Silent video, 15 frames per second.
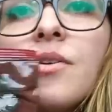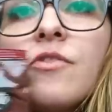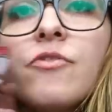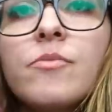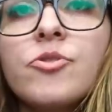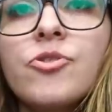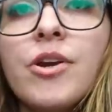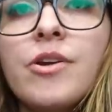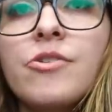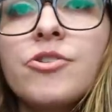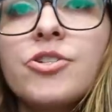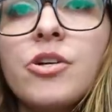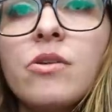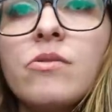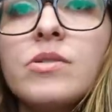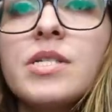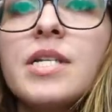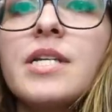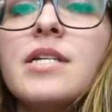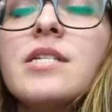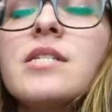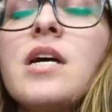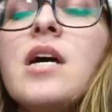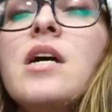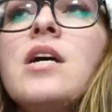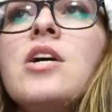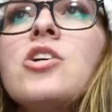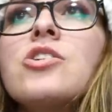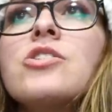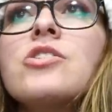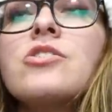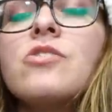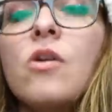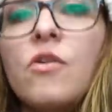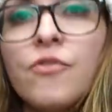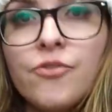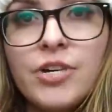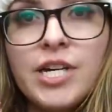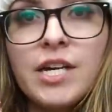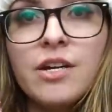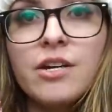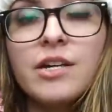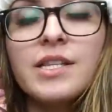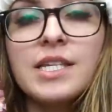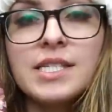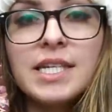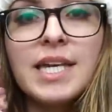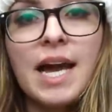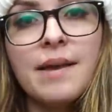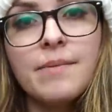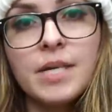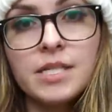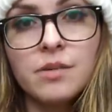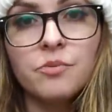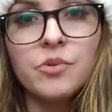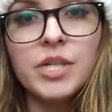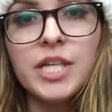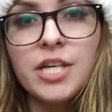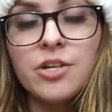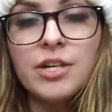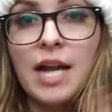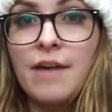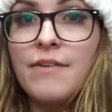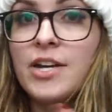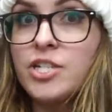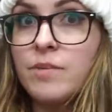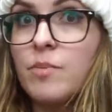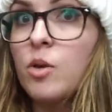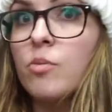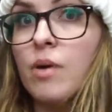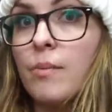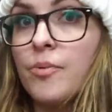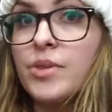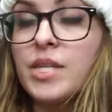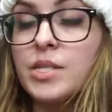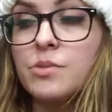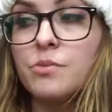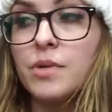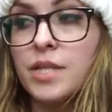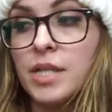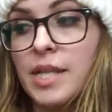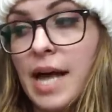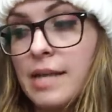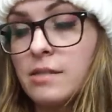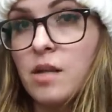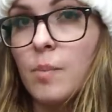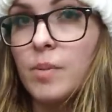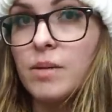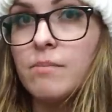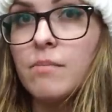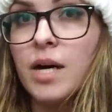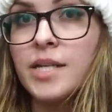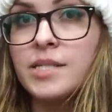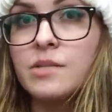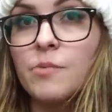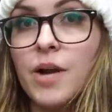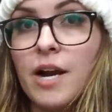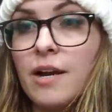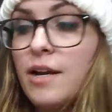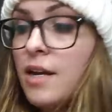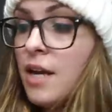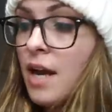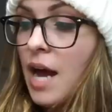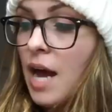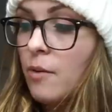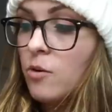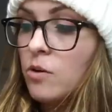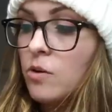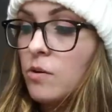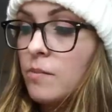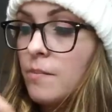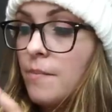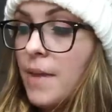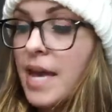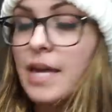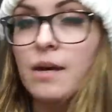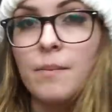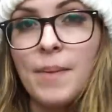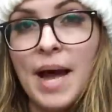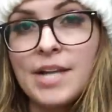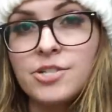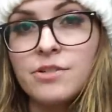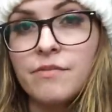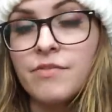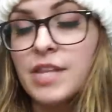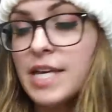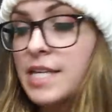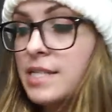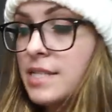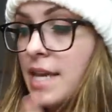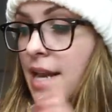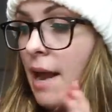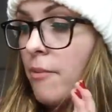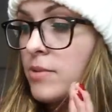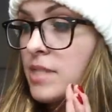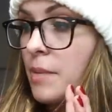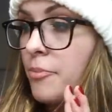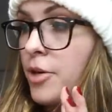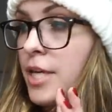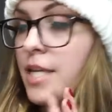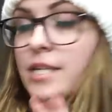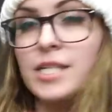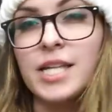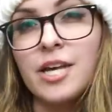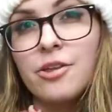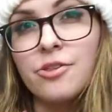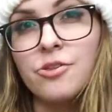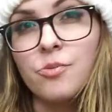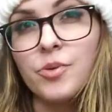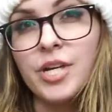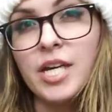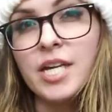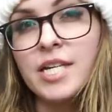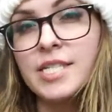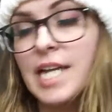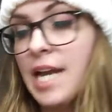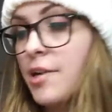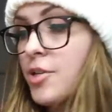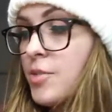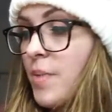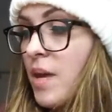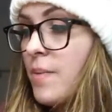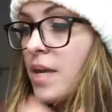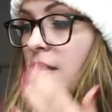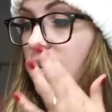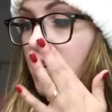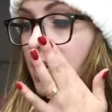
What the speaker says: from Trader Joe's. It is So freaking good. This again is a really good, I've actually meal prepped with this in the last couple of months, where I will make a batch of this and I will separate it into like three containers maybe